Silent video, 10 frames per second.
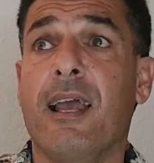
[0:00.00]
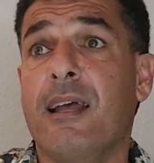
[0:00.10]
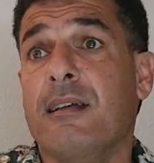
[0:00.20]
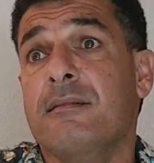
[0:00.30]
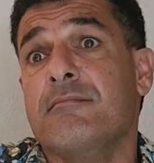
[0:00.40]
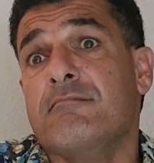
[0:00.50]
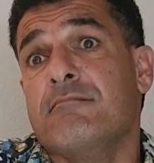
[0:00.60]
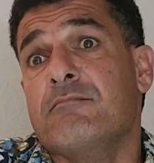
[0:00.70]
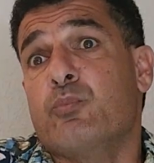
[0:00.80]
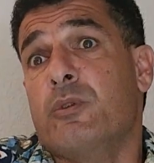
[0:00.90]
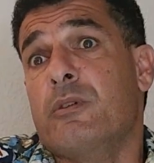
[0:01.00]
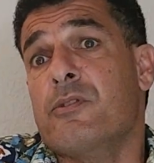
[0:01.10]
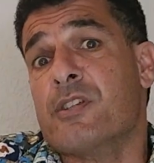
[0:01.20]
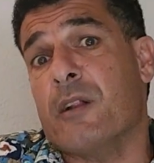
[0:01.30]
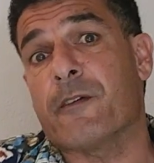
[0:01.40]
and
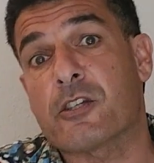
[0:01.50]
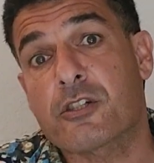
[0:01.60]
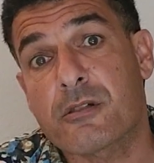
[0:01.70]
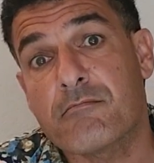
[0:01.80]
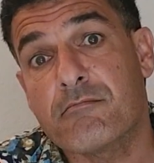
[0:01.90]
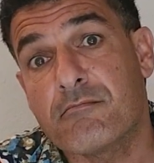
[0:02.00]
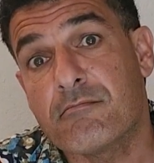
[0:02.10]
were selfish.